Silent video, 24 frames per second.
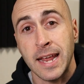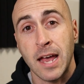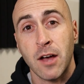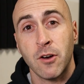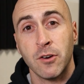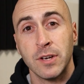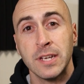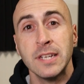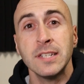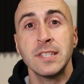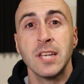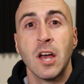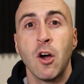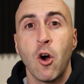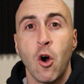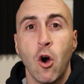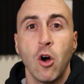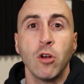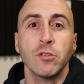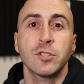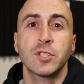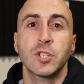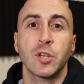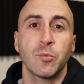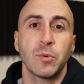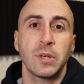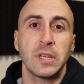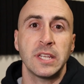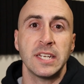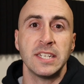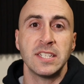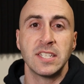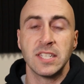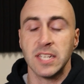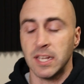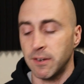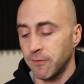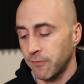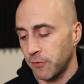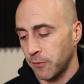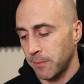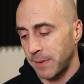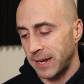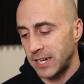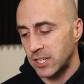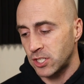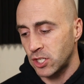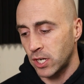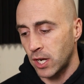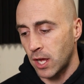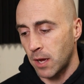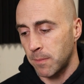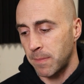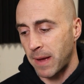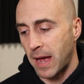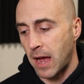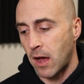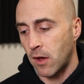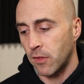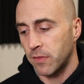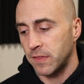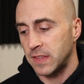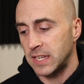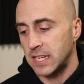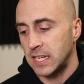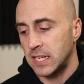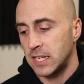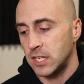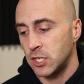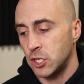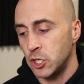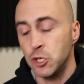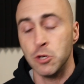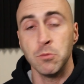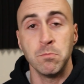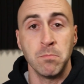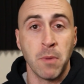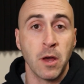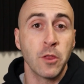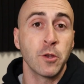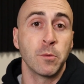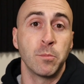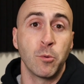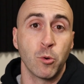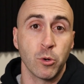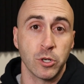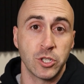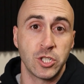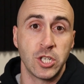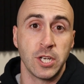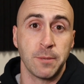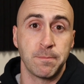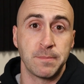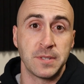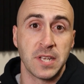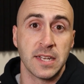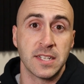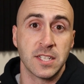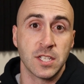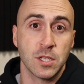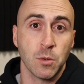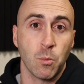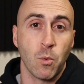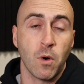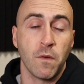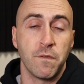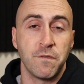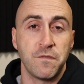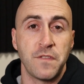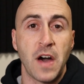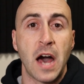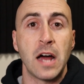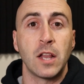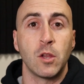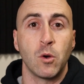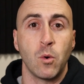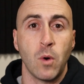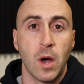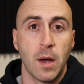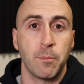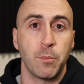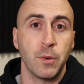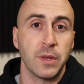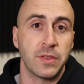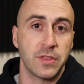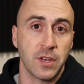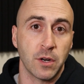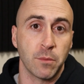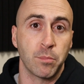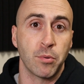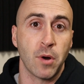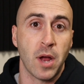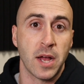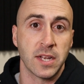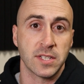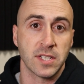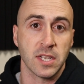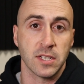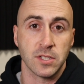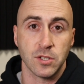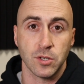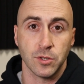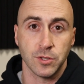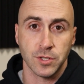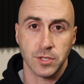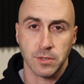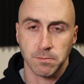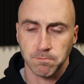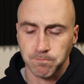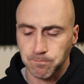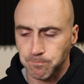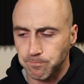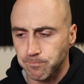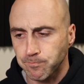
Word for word: Now, Intel also released the information about the new motherboard chipsets that will follow up with their processors.